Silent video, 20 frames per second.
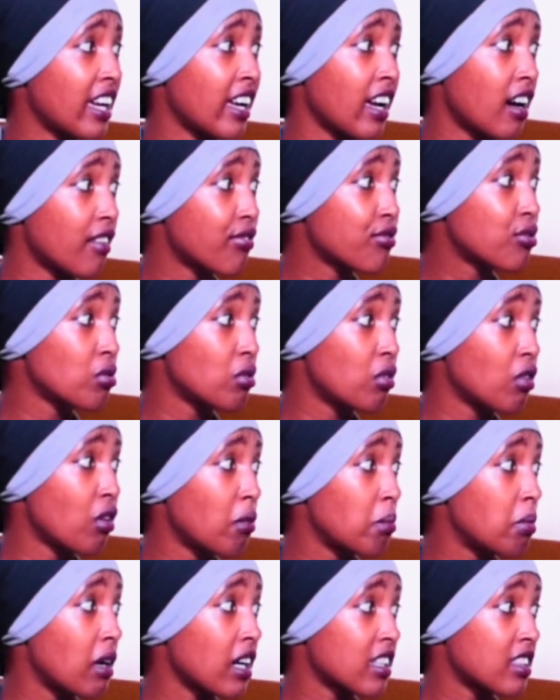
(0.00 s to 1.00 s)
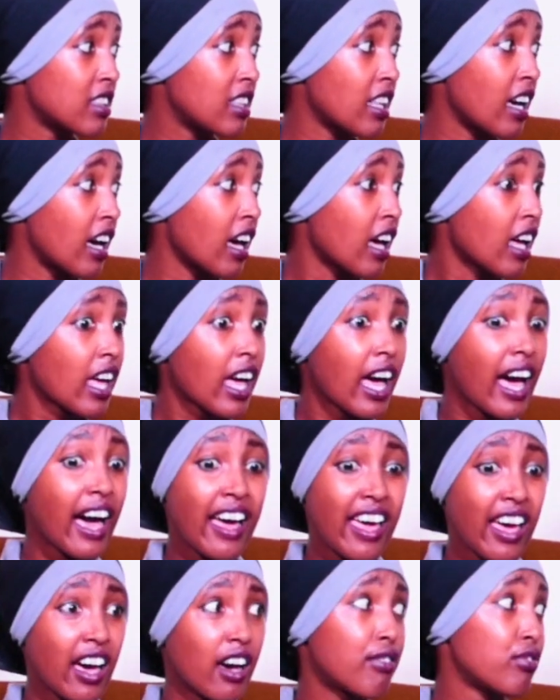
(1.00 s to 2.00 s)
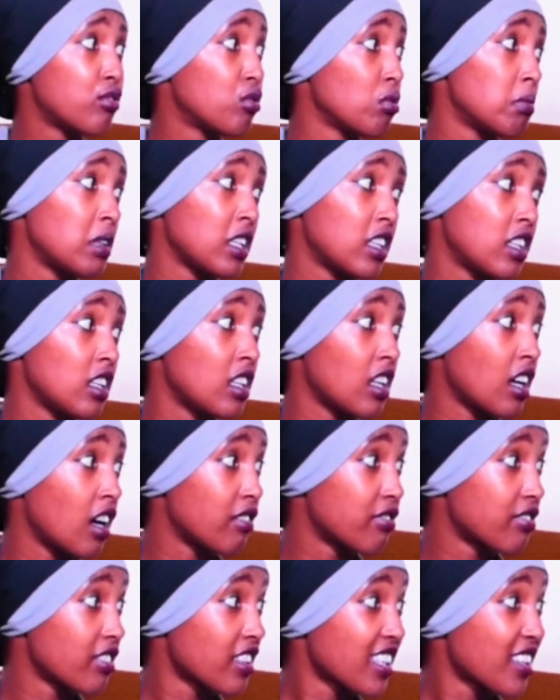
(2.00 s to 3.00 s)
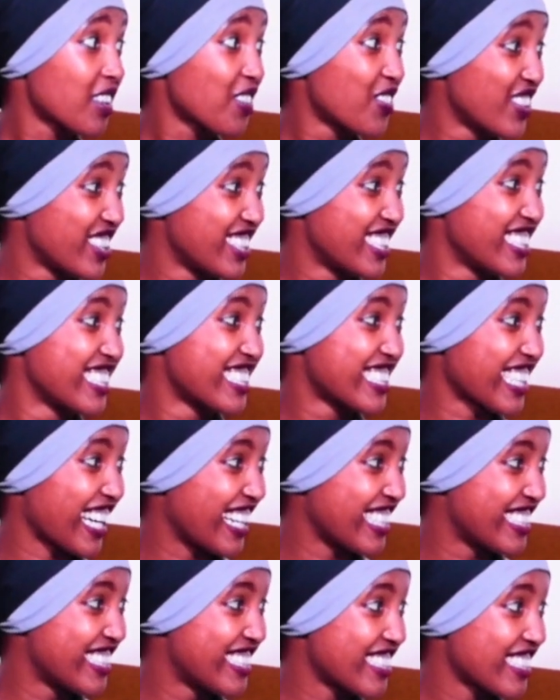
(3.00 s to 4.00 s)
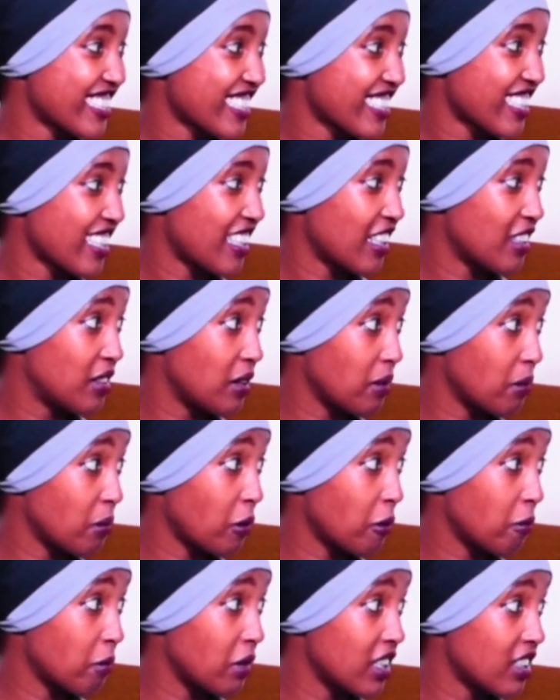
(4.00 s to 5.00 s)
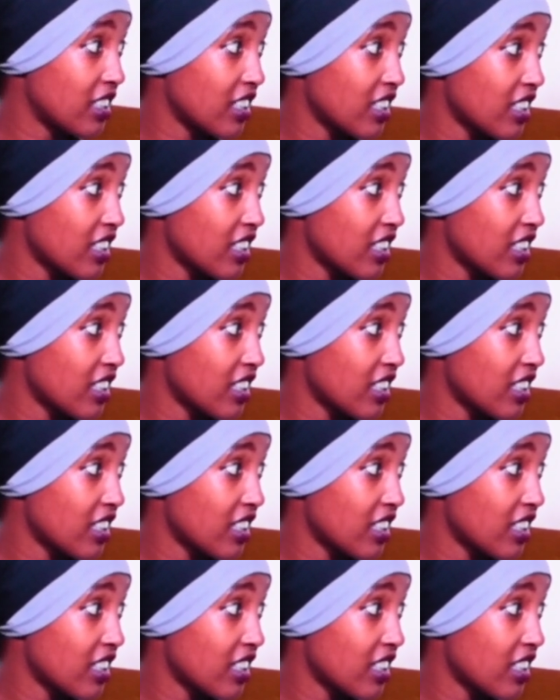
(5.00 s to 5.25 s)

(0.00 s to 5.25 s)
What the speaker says: I have to go back there, I have to make enough with this art at the moment.